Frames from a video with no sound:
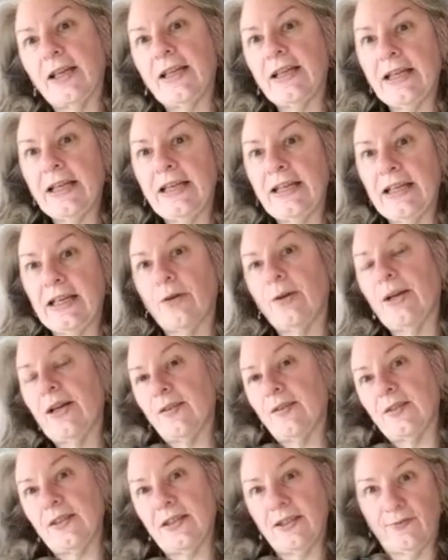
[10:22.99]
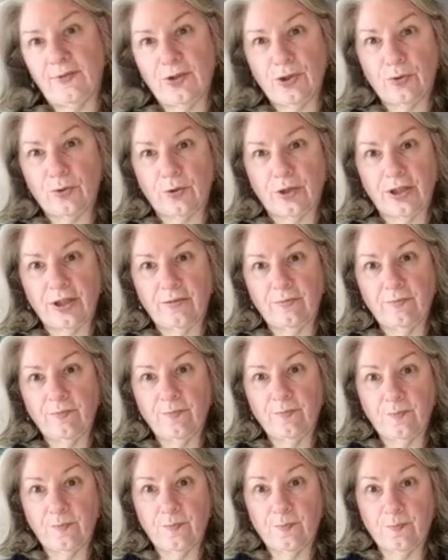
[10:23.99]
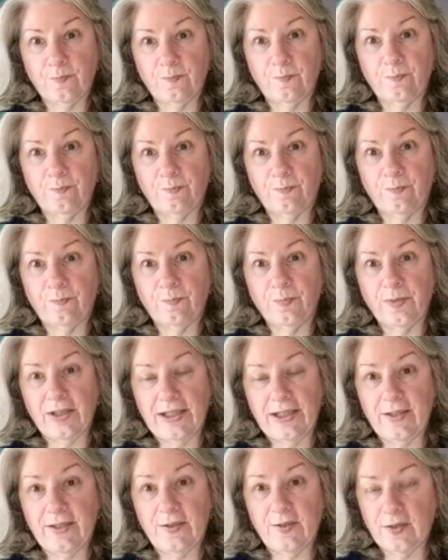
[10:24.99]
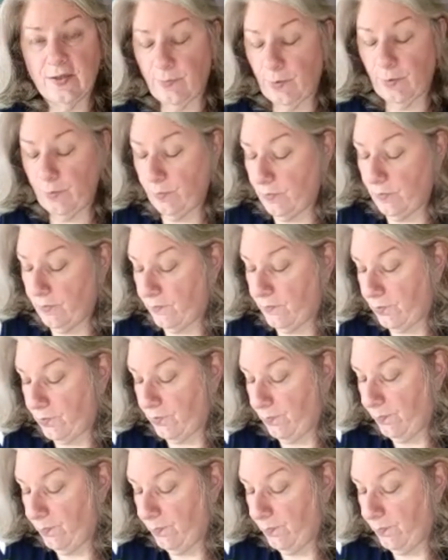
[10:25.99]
he now has an inventory that needs to be moved.